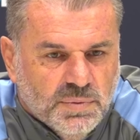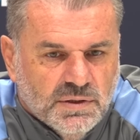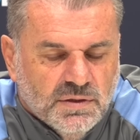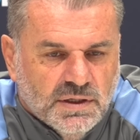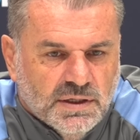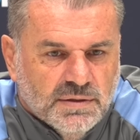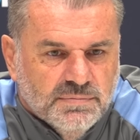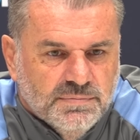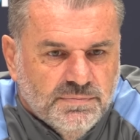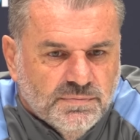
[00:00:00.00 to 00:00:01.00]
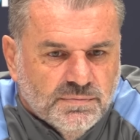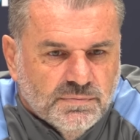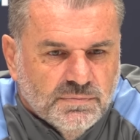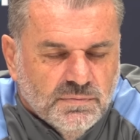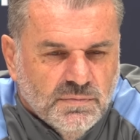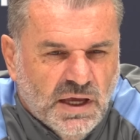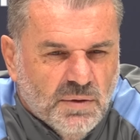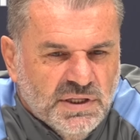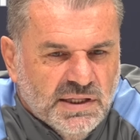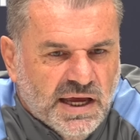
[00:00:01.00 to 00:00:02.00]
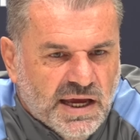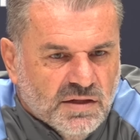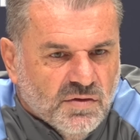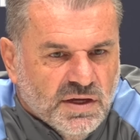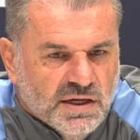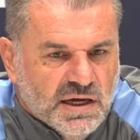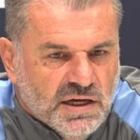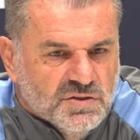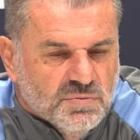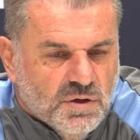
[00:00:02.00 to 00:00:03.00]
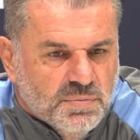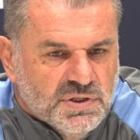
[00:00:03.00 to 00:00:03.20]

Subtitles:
But we didn't handle the occasion well,